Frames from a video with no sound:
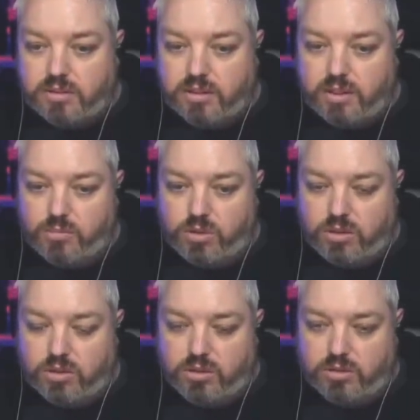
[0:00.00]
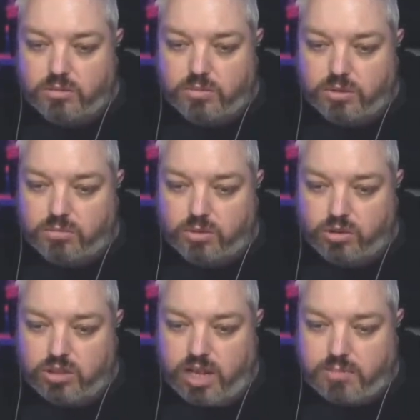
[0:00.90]
and we'll
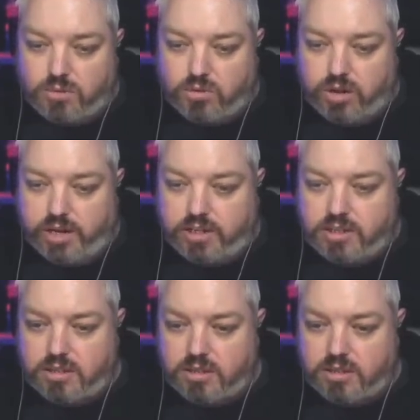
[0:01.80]
just add more racks.